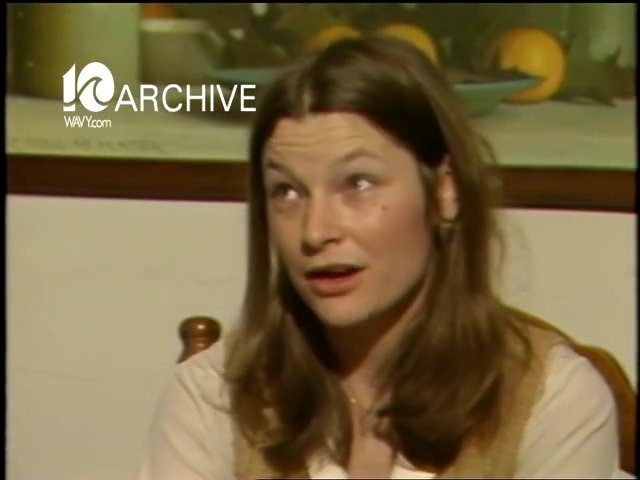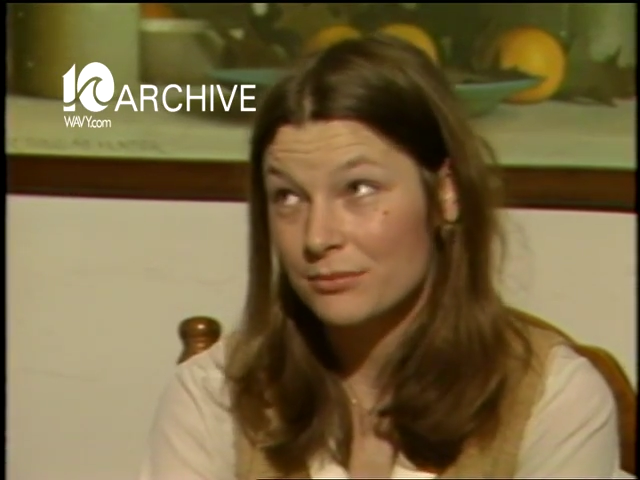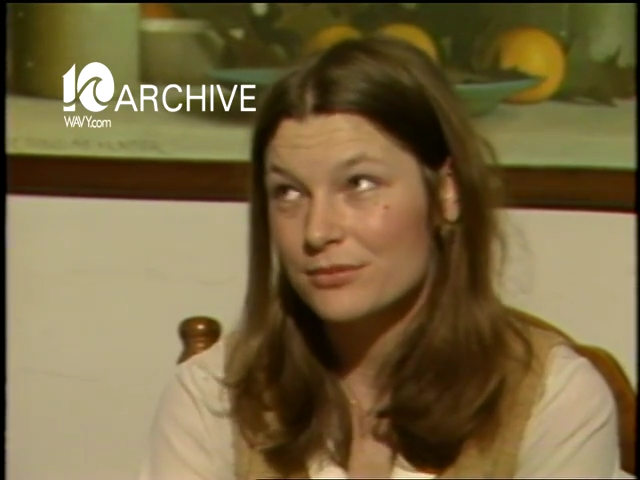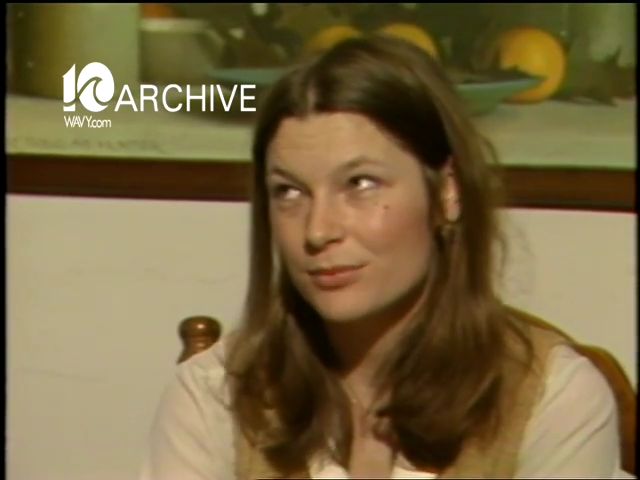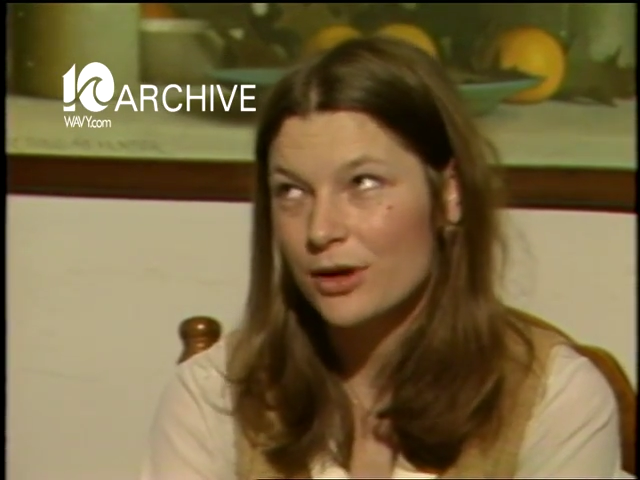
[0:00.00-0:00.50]

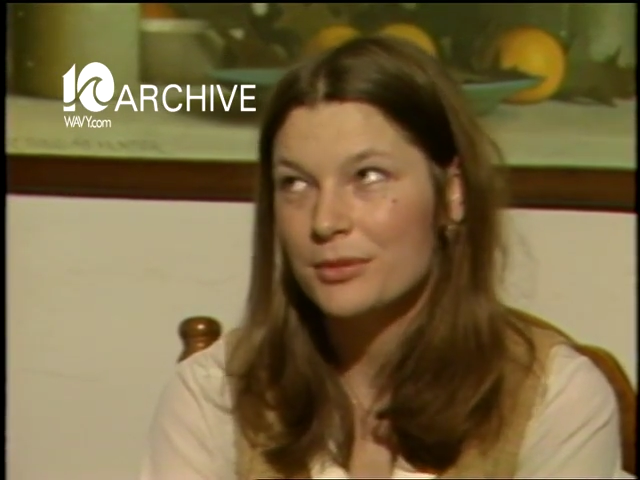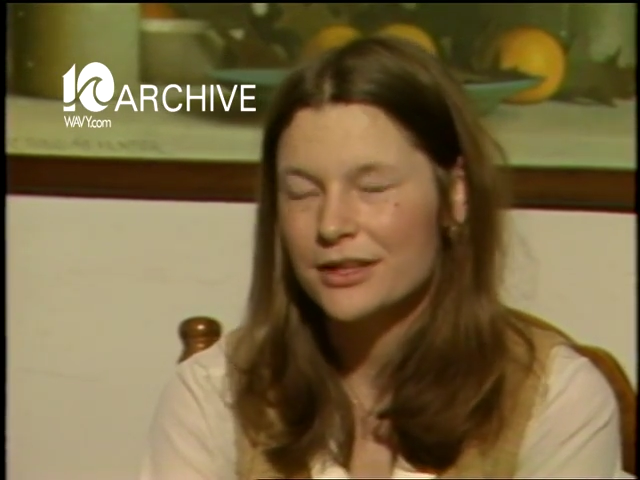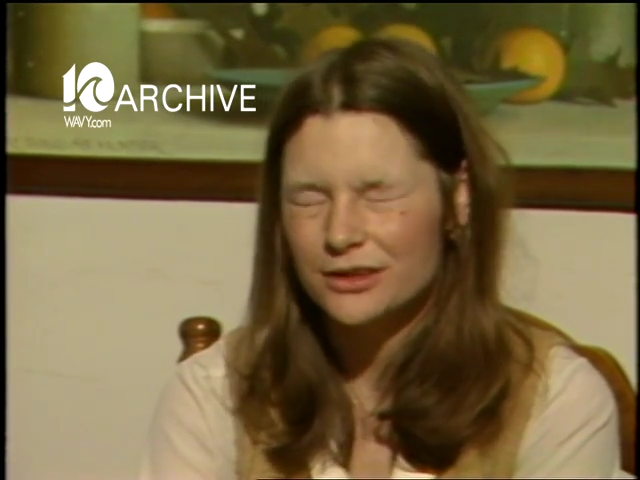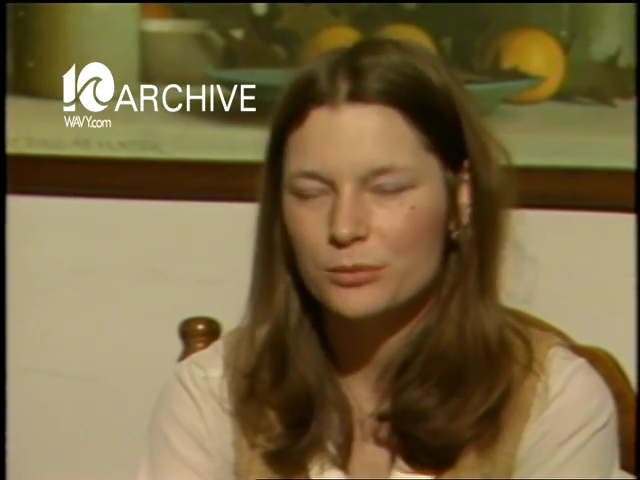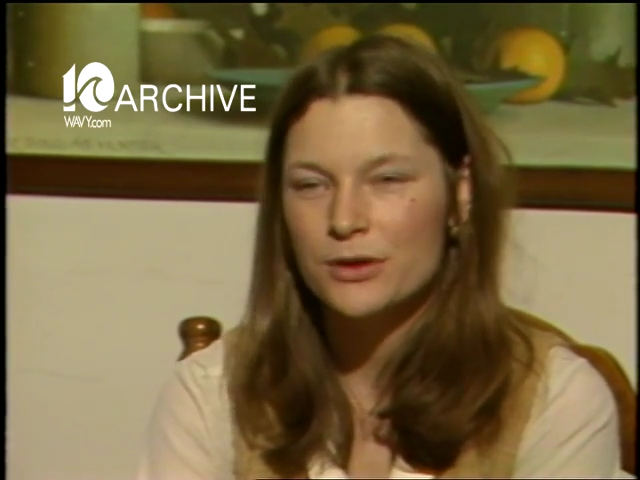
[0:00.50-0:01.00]
still in
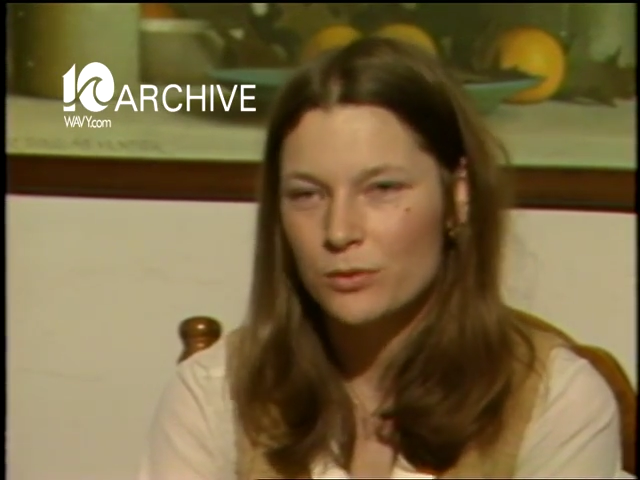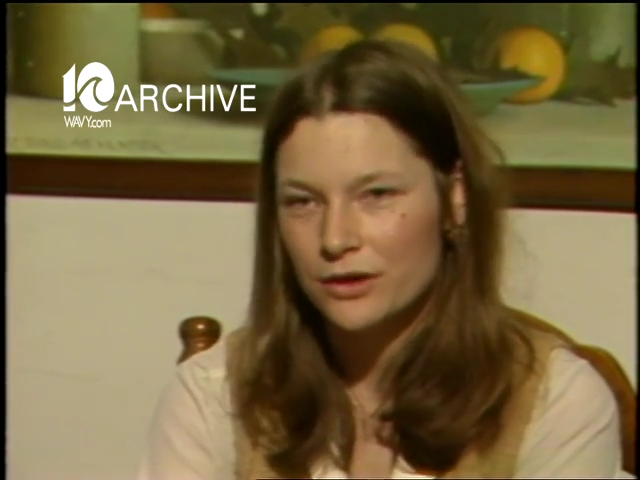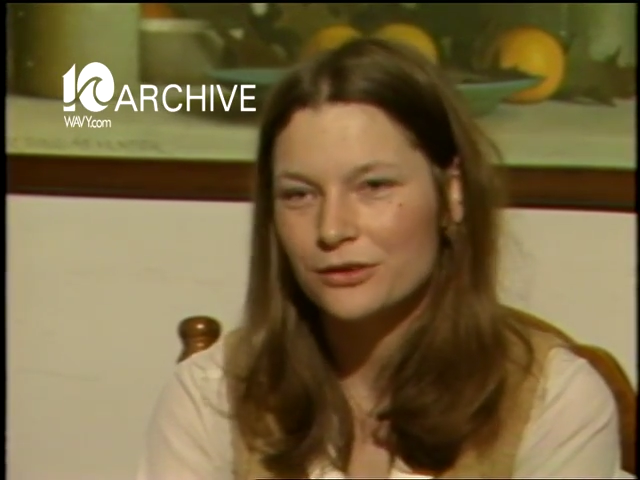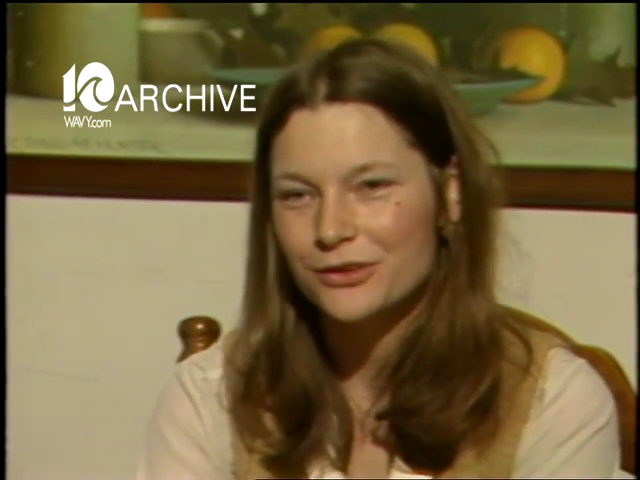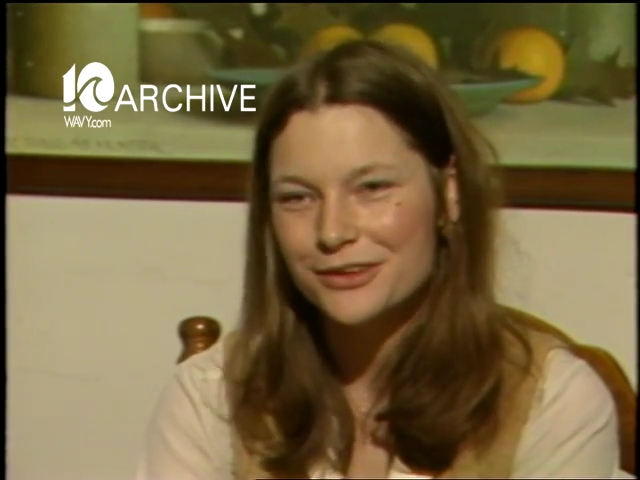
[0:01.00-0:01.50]
a state
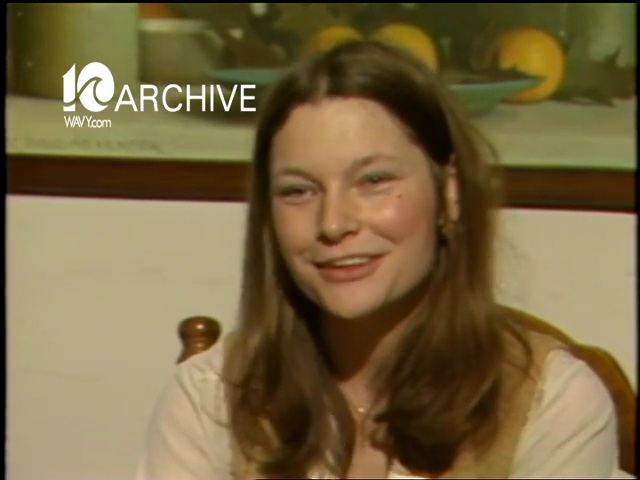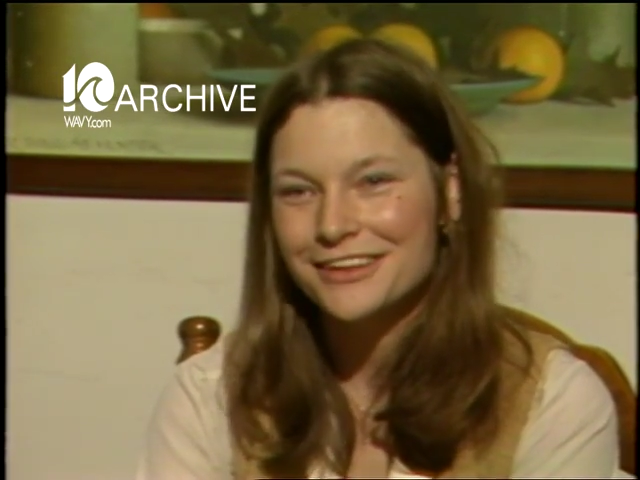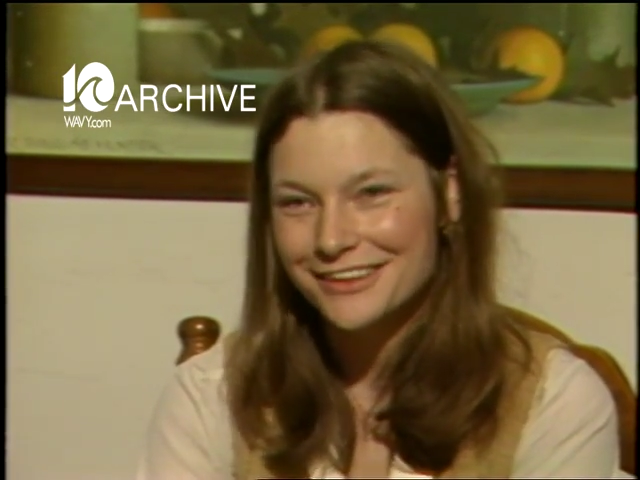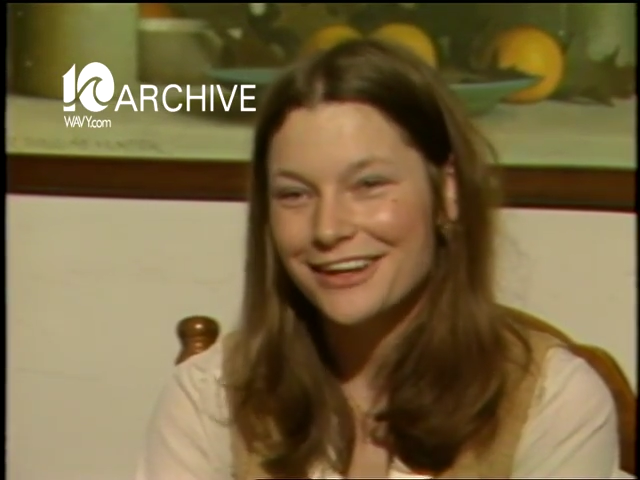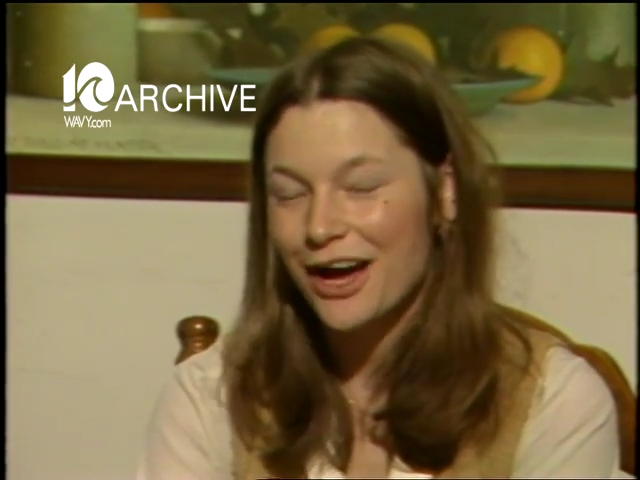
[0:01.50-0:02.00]
of disbelief.